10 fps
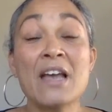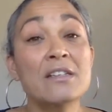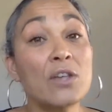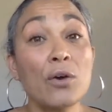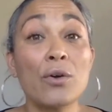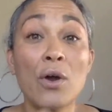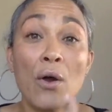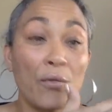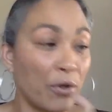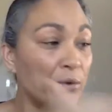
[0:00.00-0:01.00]
So
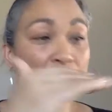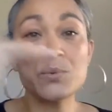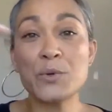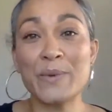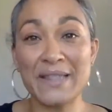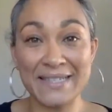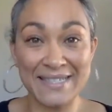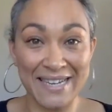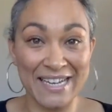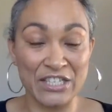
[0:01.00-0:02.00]
those would be the
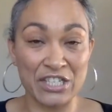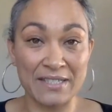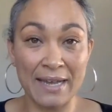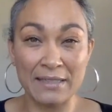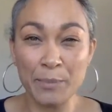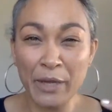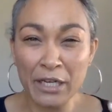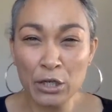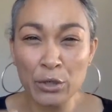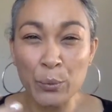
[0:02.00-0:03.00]
stages, and
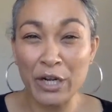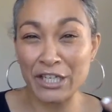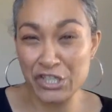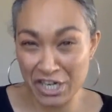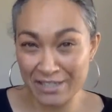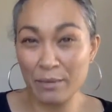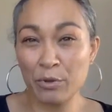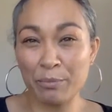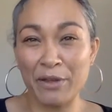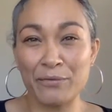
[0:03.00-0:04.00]
depending on when I checked in with
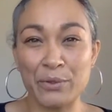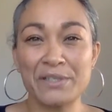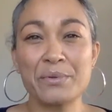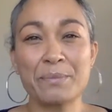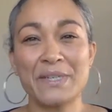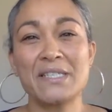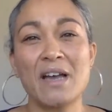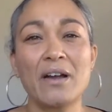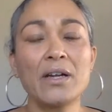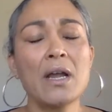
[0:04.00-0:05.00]
my voice, with my
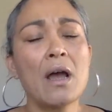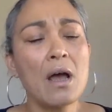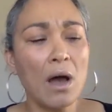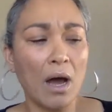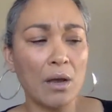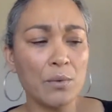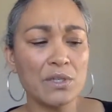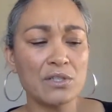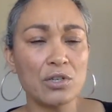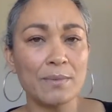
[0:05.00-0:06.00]
siren, I would
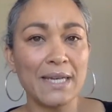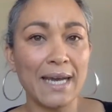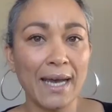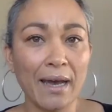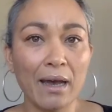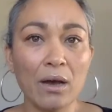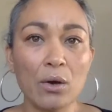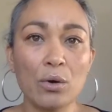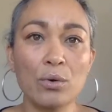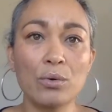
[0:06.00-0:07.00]
determine
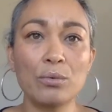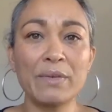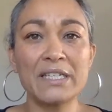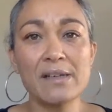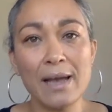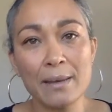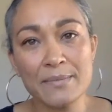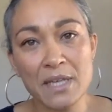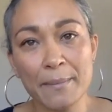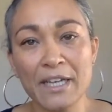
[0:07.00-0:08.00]
how many
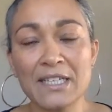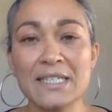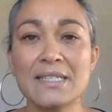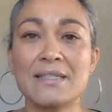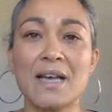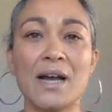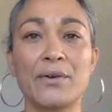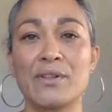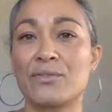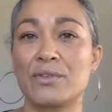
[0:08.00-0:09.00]
times I might need to
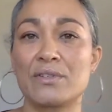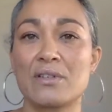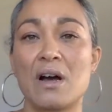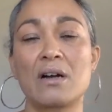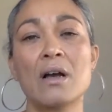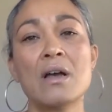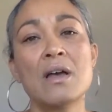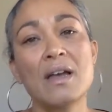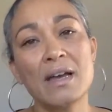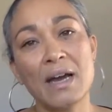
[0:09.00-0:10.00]
siren through the song,
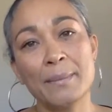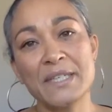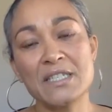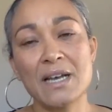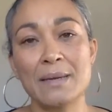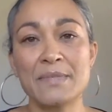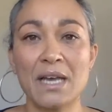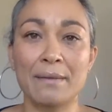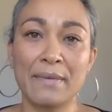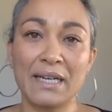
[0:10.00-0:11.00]
how many times
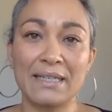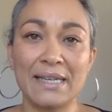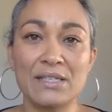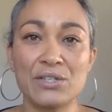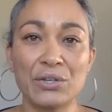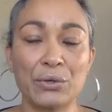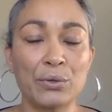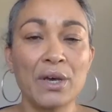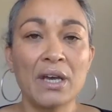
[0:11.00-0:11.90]
I might need to